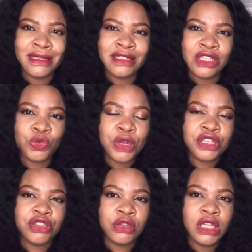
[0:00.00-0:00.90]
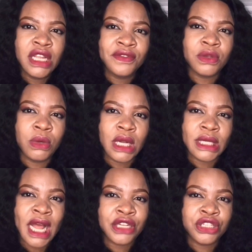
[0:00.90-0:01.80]
If someone
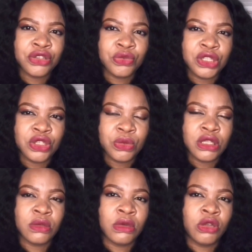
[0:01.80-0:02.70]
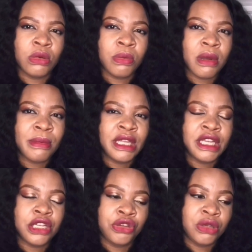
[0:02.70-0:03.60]
had asked you this question when you were probably
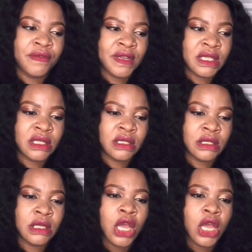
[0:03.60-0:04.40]
in university,